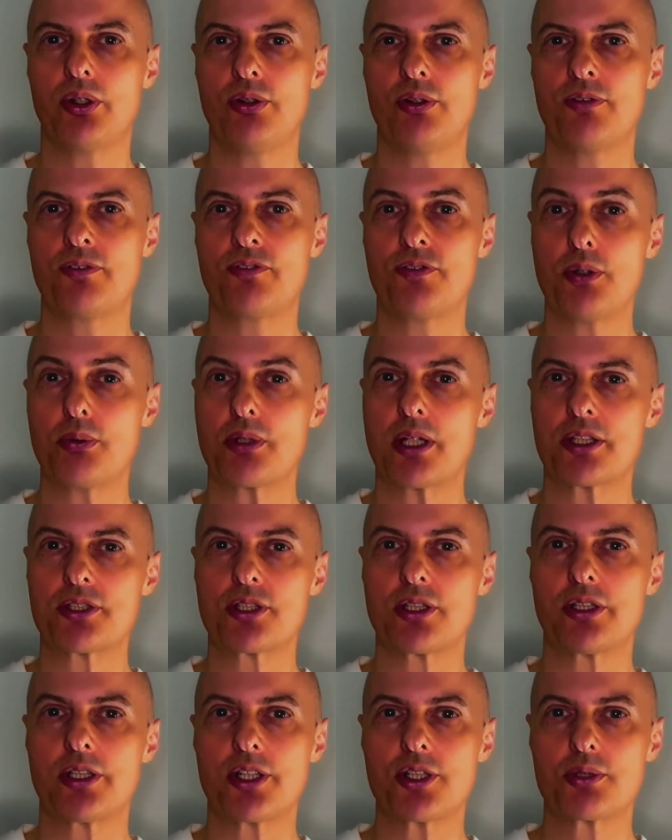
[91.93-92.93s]
who fill their
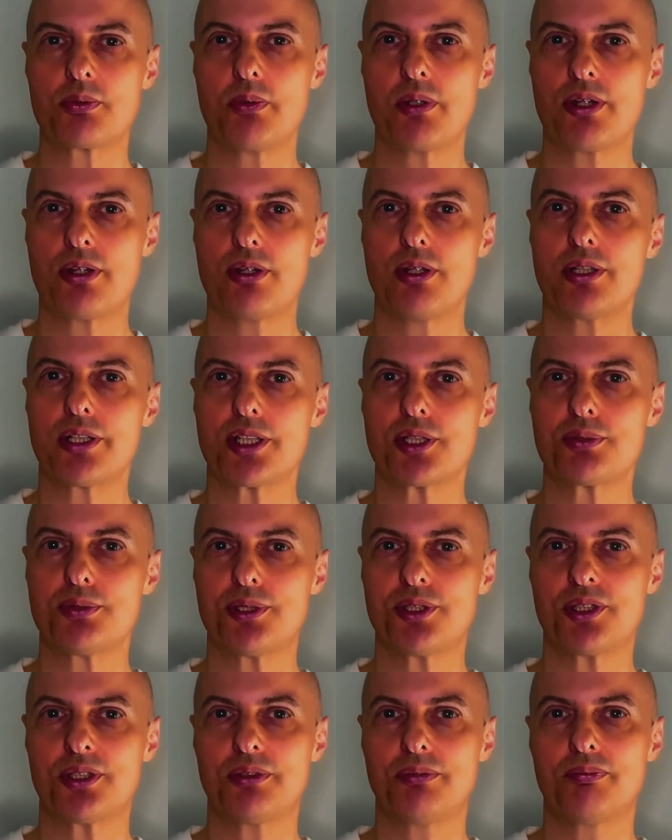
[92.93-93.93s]
tyres with
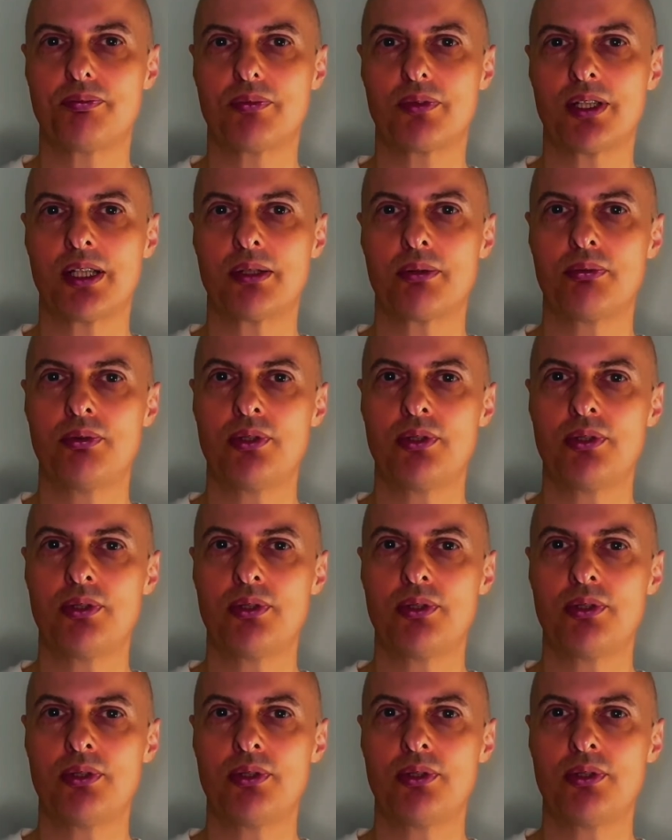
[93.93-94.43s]
nitrogen. Now,